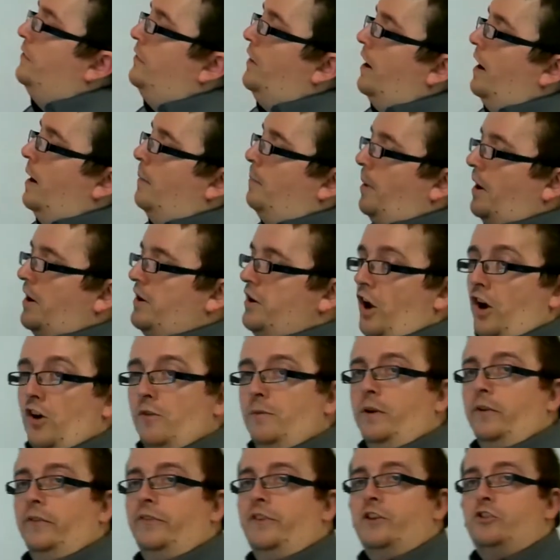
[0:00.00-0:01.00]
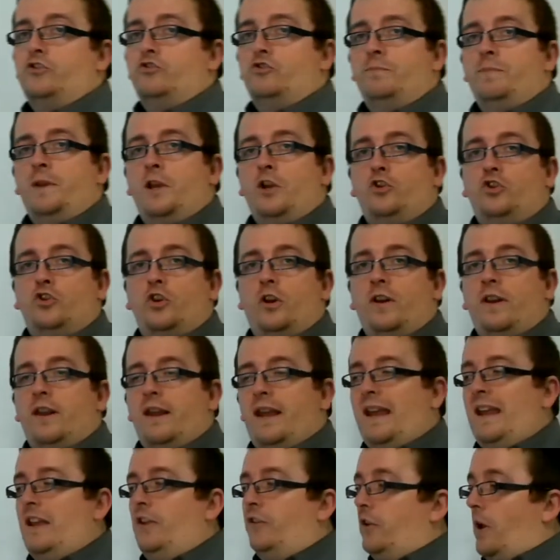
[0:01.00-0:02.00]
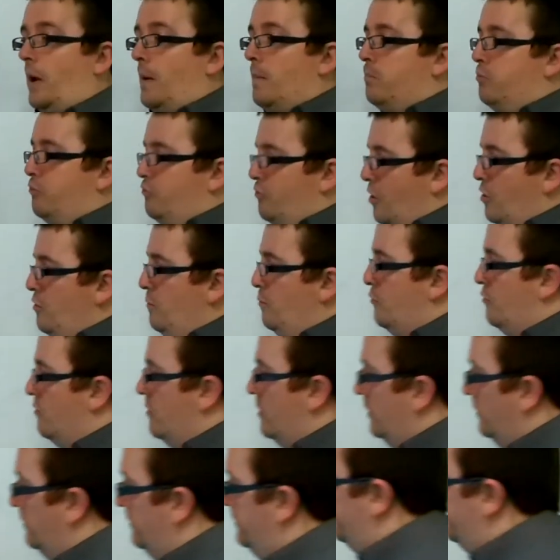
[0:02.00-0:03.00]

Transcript: that a binomial distribution is appropriate.